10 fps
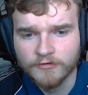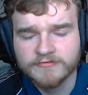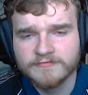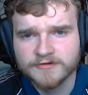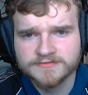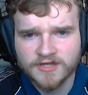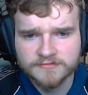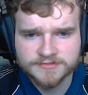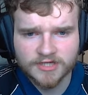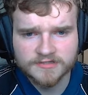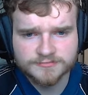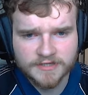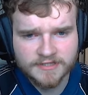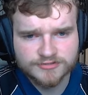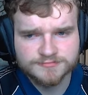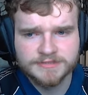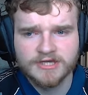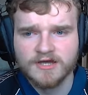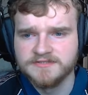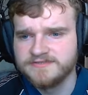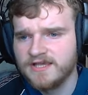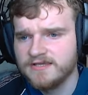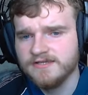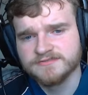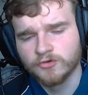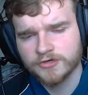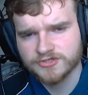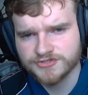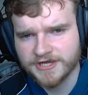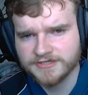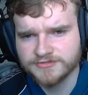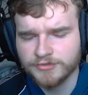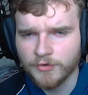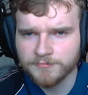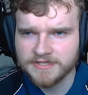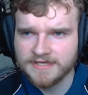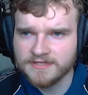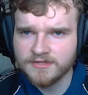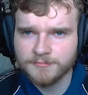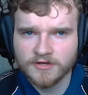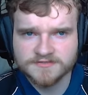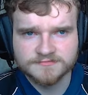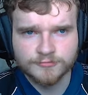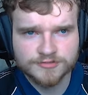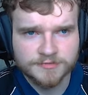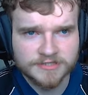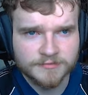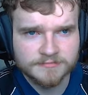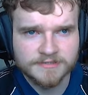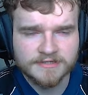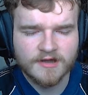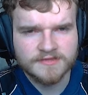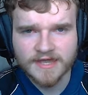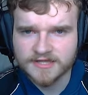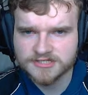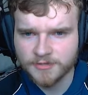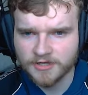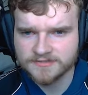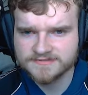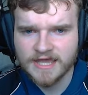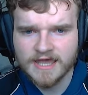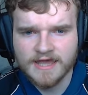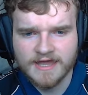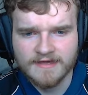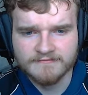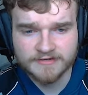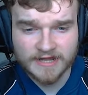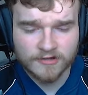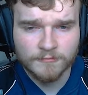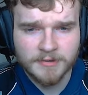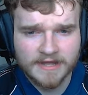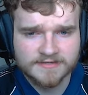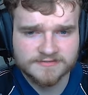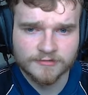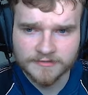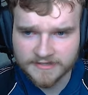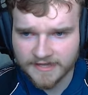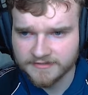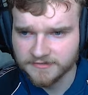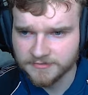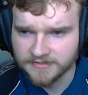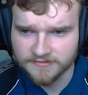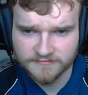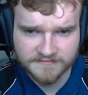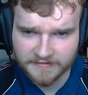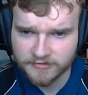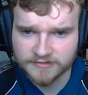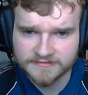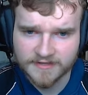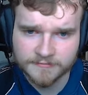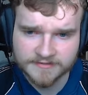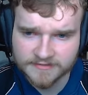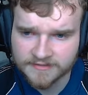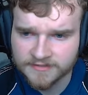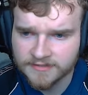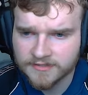for first time shot as well, just because he's an orchestrator, so he won't be in the box as much, but he will be on the edge of the box for that cutback. So again, he'll be very good at that with the